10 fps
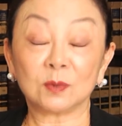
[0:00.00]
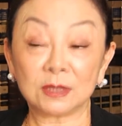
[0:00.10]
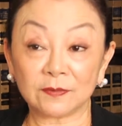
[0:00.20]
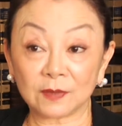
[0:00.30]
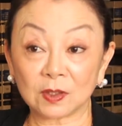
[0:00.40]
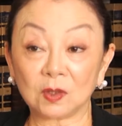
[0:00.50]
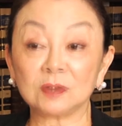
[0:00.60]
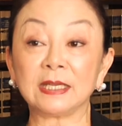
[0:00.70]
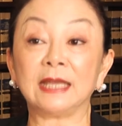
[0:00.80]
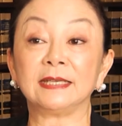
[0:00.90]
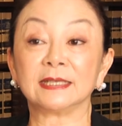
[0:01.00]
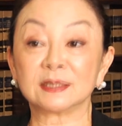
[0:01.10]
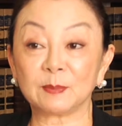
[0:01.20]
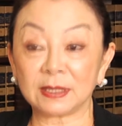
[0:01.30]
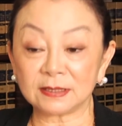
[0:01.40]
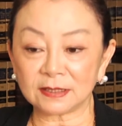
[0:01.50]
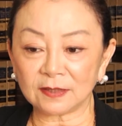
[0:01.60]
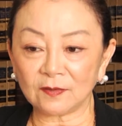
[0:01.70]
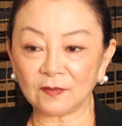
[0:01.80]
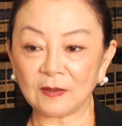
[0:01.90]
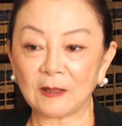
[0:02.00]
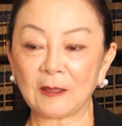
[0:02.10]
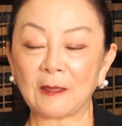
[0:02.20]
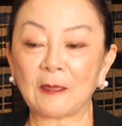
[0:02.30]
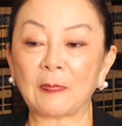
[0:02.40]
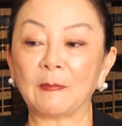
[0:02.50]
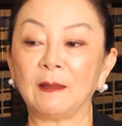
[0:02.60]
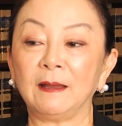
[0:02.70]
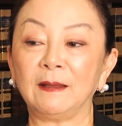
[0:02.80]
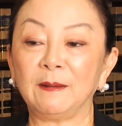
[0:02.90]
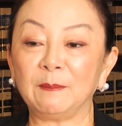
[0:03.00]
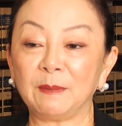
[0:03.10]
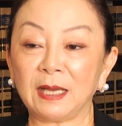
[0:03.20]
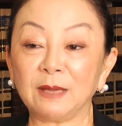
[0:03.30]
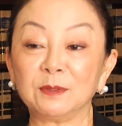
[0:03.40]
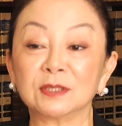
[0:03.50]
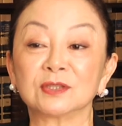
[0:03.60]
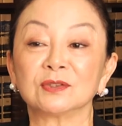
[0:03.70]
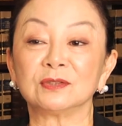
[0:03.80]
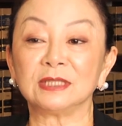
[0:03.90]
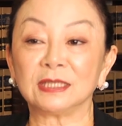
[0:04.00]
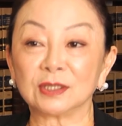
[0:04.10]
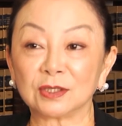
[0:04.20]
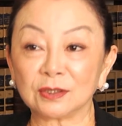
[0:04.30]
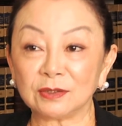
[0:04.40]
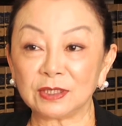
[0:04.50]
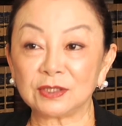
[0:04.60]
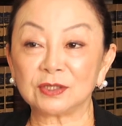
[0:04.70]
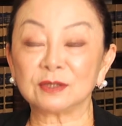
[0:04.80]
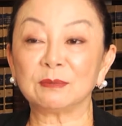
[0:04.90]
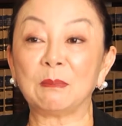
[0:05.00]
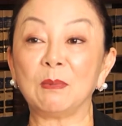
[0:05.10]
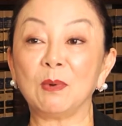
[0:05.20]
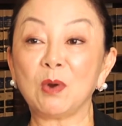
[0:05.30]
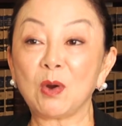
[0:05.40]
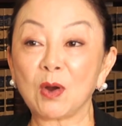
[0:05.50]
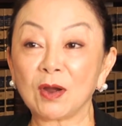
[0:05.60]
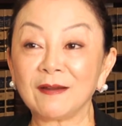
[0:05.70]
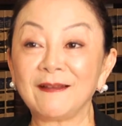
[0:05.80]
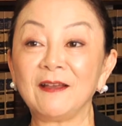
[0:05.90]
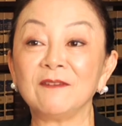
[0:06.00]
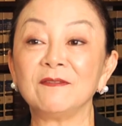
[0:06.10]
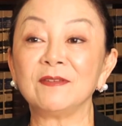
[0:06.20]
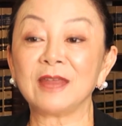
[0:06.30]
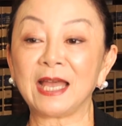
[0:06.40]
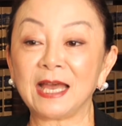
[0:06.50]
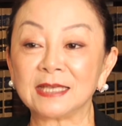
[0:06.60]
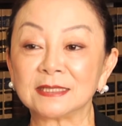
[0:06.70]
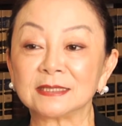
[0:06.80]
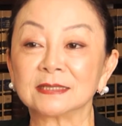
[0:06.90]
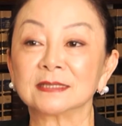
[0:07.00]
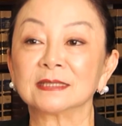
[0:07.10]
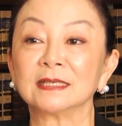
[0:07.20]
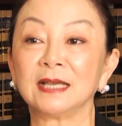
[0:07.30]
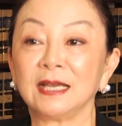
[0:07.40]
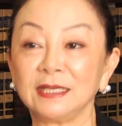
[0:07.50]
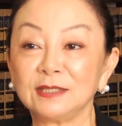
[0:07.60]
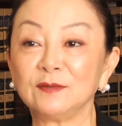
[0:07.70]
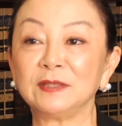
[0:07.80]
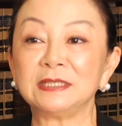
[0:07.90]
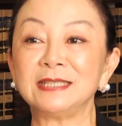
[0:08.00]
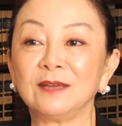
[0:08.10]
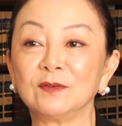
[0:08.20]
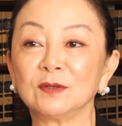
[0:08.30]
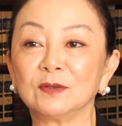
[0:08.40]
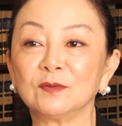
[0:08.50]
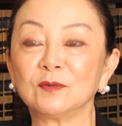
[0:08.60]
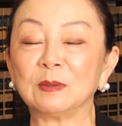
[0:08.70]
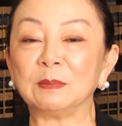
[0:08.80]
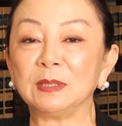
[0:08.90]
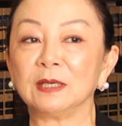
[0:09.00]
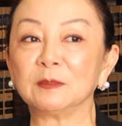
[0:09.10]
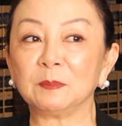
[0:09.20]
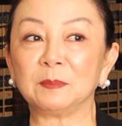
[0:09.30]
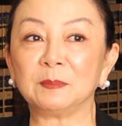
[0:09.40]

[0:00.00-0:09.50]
difficult and expensive. I would certainly encourage more of that kind of endeavor from young